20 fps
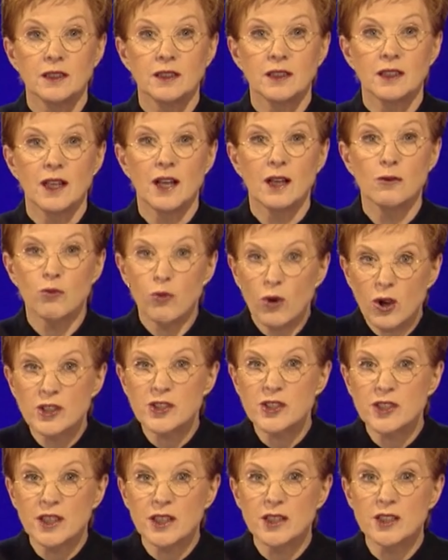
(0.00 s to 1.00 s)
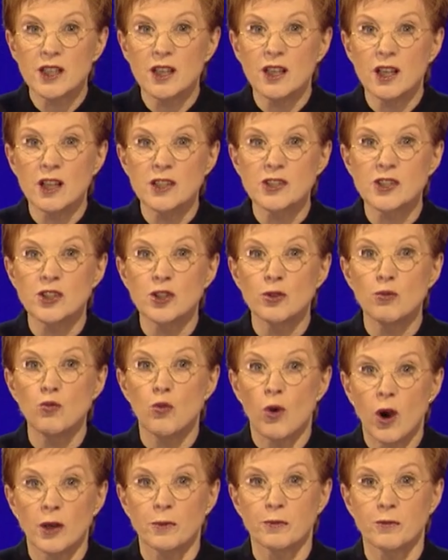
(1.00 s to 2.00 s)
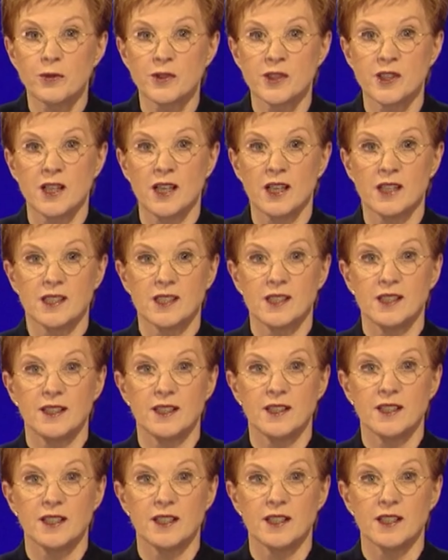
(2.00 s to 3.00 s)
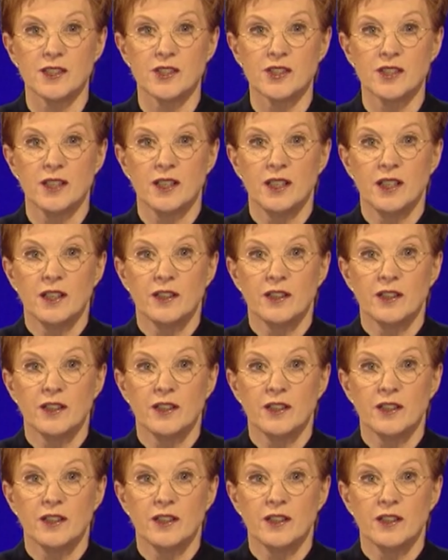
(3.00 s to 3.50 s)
I was going to ask you what precisely it is